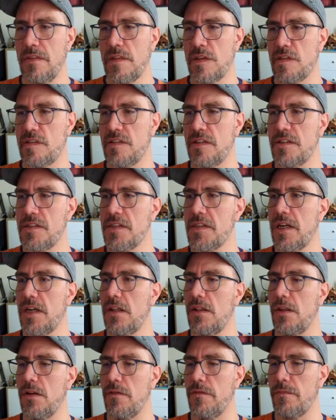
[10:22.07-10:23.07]
The
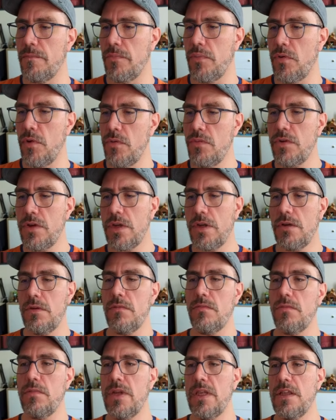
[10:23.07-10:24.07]
Citadel of
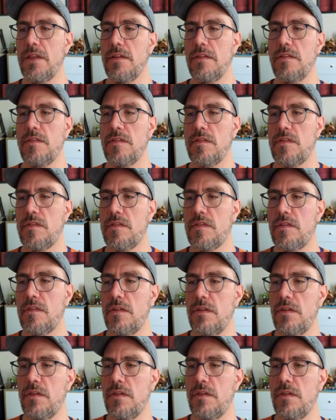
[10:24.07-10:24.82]
Broken Wings.